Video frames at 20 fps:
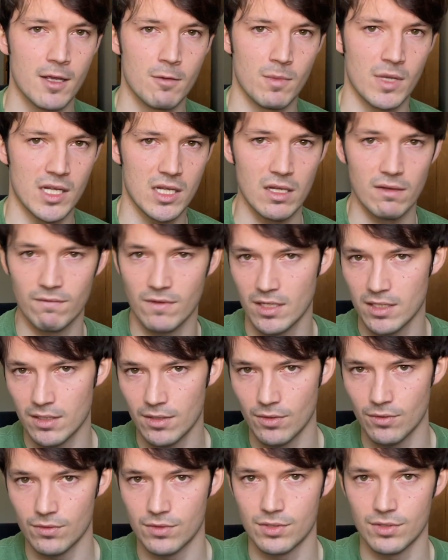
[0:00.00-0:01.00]
making
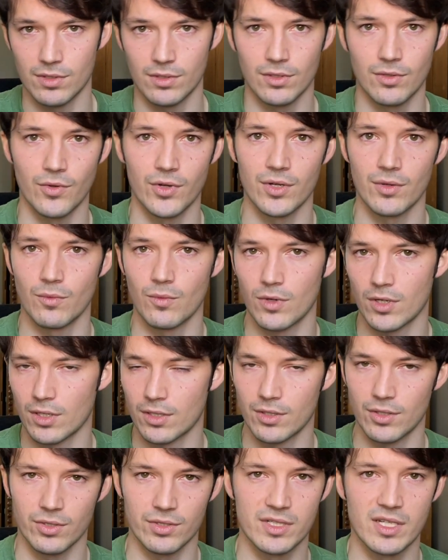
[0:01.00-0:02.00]
videos or going to
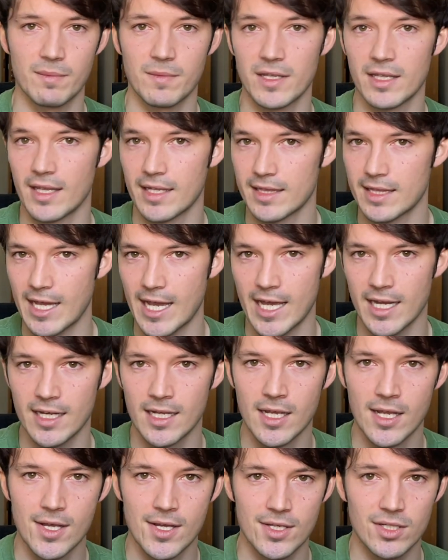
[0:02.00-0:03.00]
work or something like that.
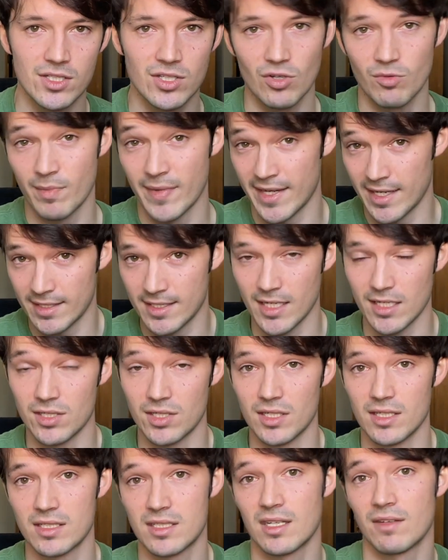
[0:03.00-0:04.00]
So
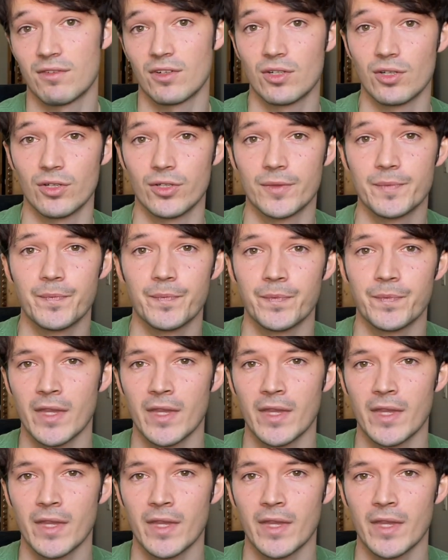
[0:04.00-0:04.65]
meditation is difficult.